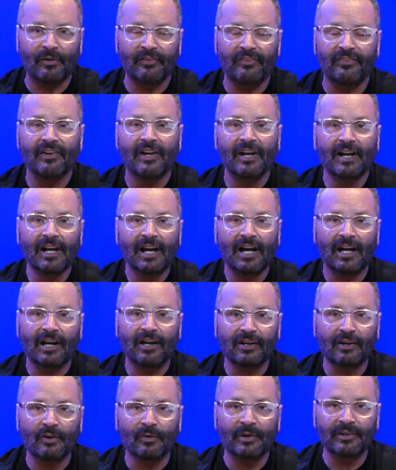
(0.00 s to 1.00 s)
it's
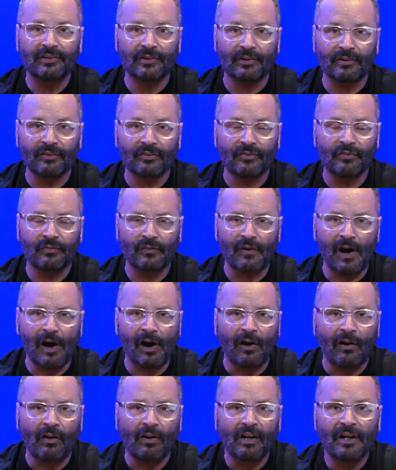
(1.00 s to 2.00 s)
going towards
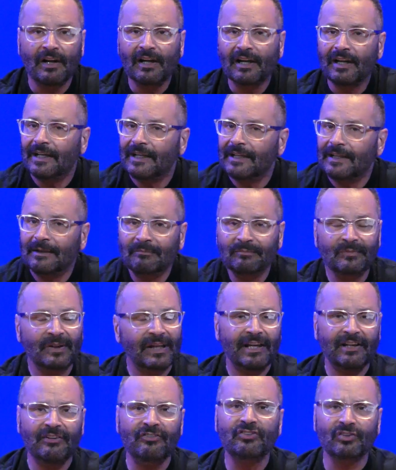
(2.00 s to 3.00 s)
fall.
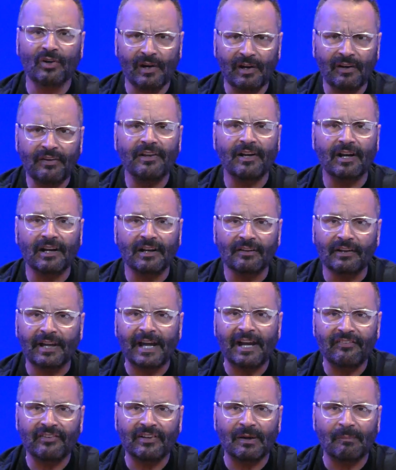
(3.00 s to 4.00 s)
Enjoy the
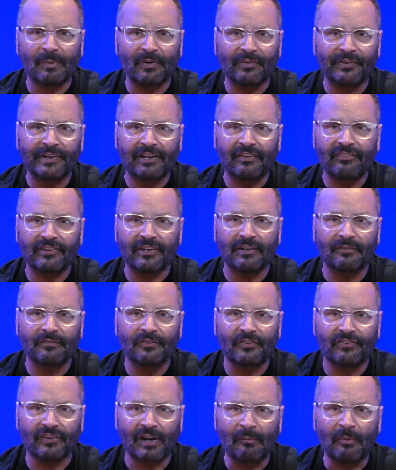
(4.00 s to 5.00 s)
last couple days of
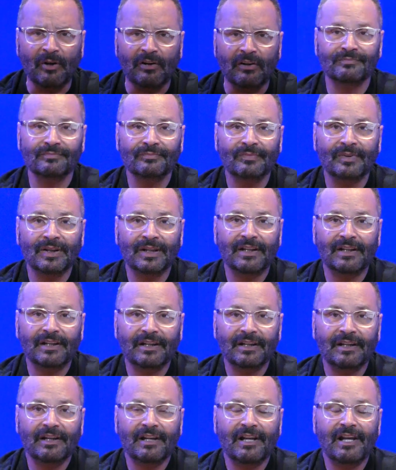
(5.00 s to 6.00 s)
summer
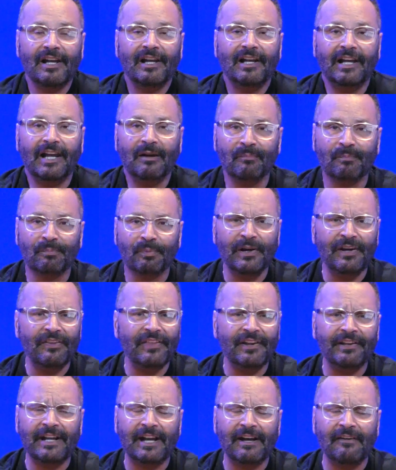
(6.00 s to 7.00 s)
and breathe
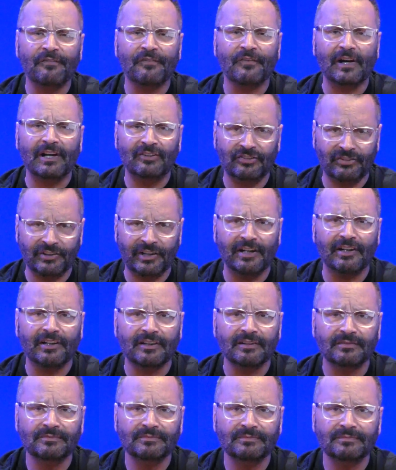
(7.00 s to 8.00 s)
in that fresh air.
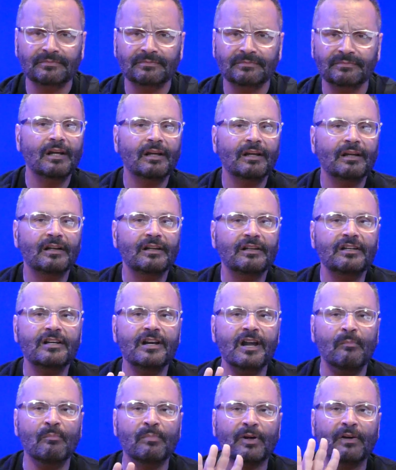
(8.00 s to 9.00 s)

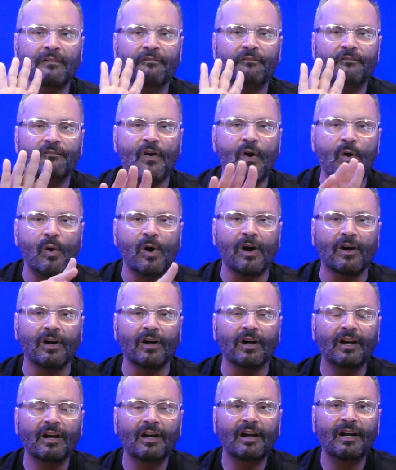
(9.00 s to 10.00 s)
Number four.
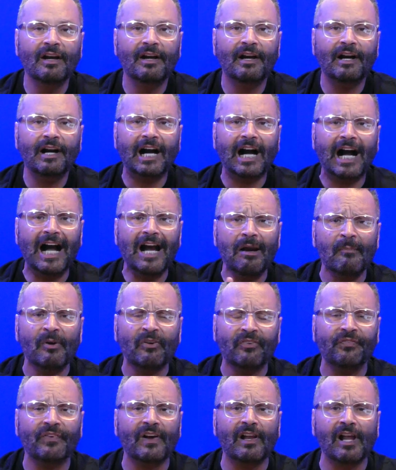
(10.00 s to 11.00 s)
I
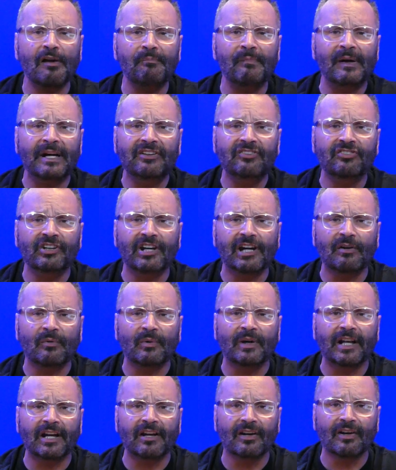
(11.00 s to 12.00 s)
almost fell off my chair
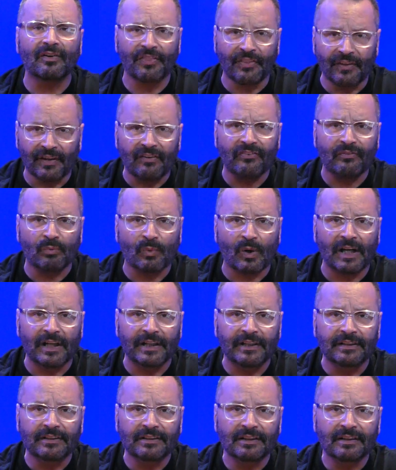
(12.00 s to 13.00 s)
when I heard this
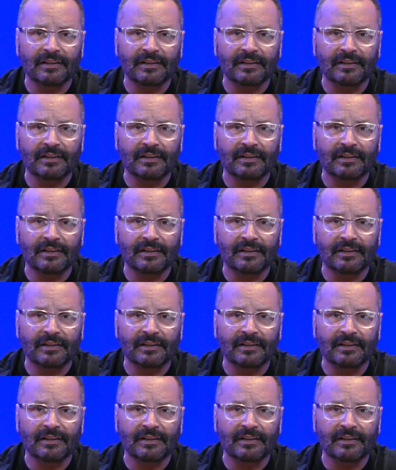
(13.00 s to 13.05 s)
one.